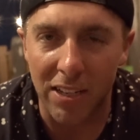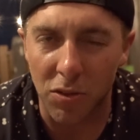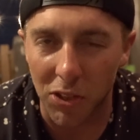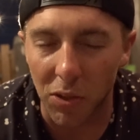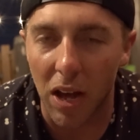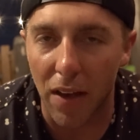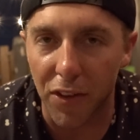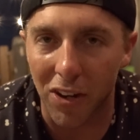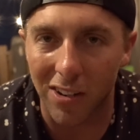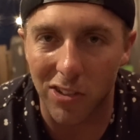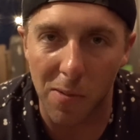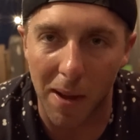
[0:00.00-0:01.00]
so it's a little
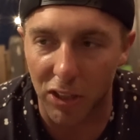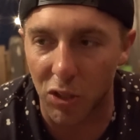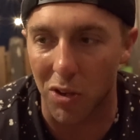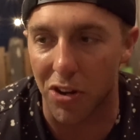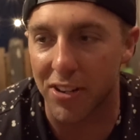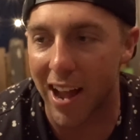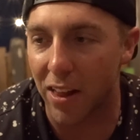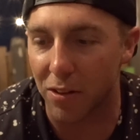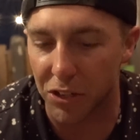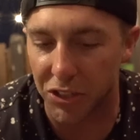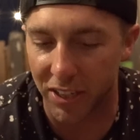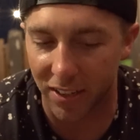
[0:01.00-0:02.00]
heavier, so about 200
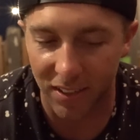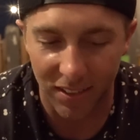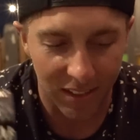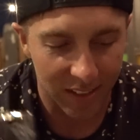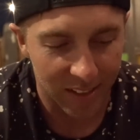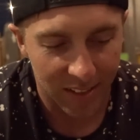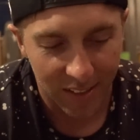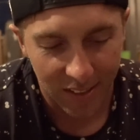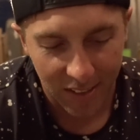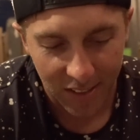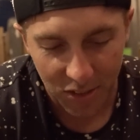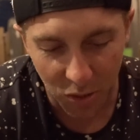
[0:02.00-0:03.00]
calories here.
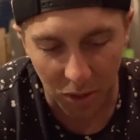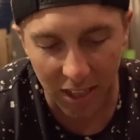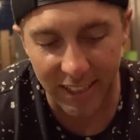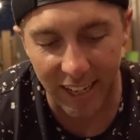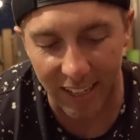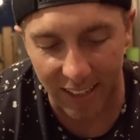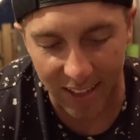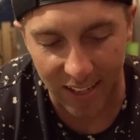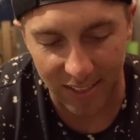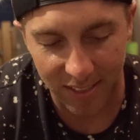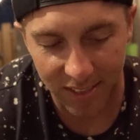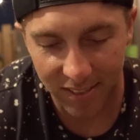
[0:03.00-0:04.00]
So we're gonna dig into
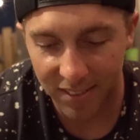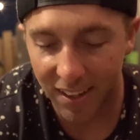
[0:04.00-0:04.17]
this.